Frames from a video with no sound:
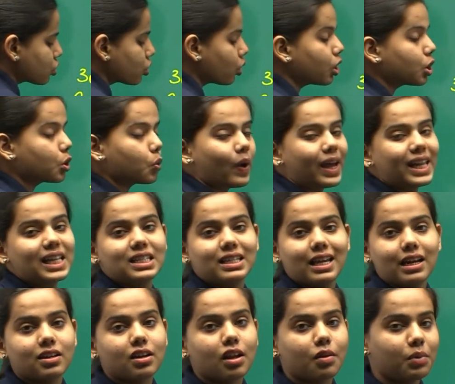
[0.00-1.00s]
to 12
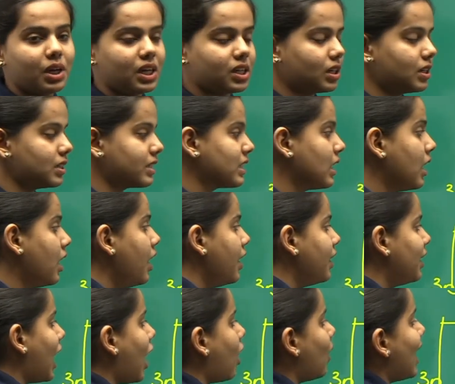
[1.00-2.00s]
centimeters.
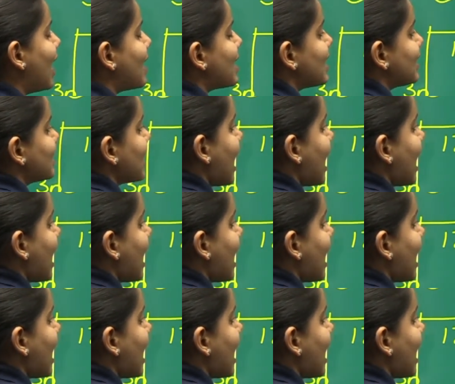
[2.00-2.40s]
Now let us